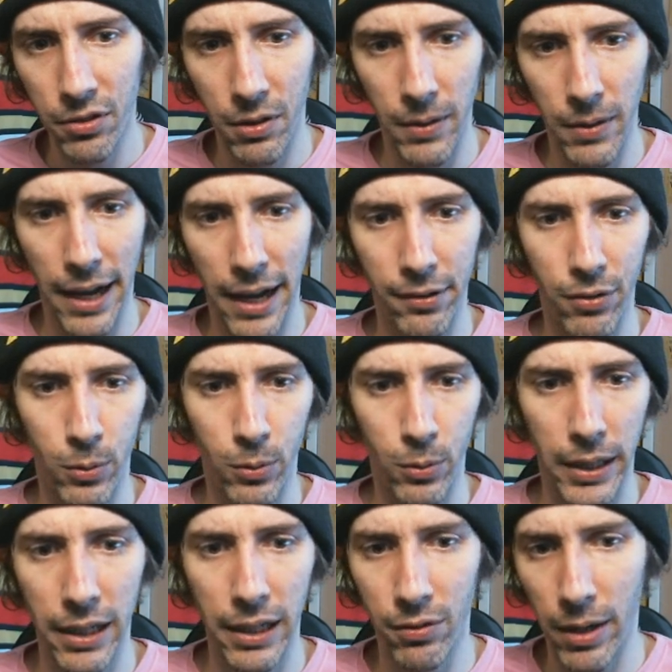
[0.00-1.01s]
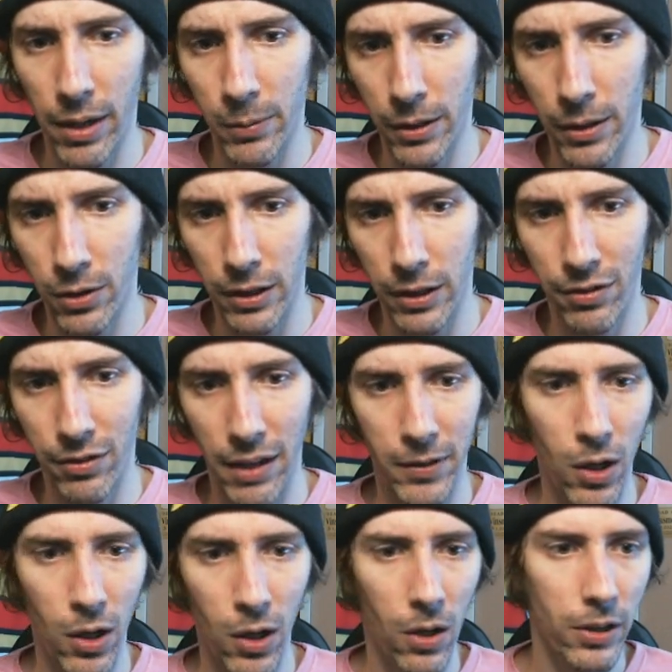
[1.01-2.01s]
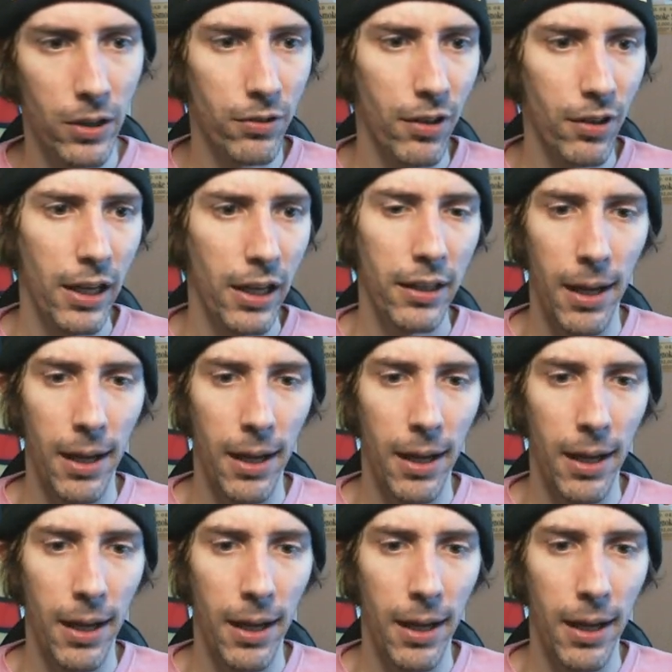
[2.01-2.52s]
The last three, it's right around thirty-seven dollars.